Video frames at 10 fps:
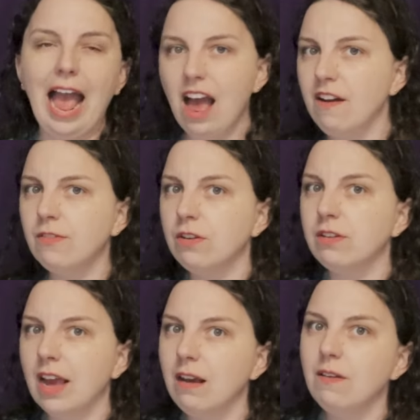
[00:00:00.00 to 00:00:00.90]
after
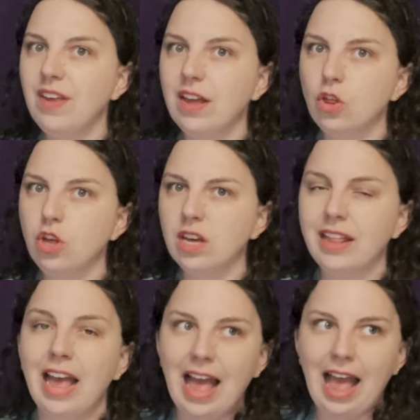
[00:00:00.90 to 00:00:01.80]

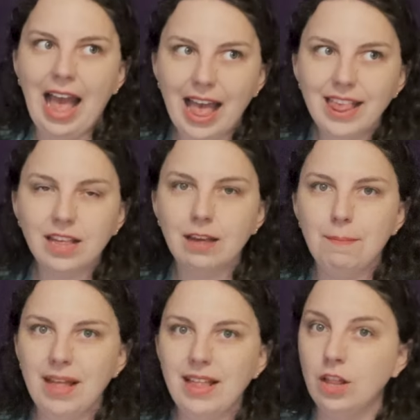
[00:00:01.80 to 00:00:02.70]
Taravangian has
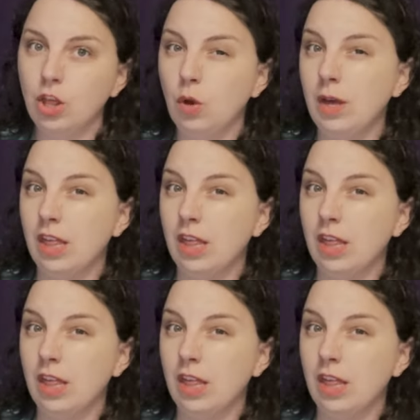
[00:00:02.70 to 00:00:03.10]
committed to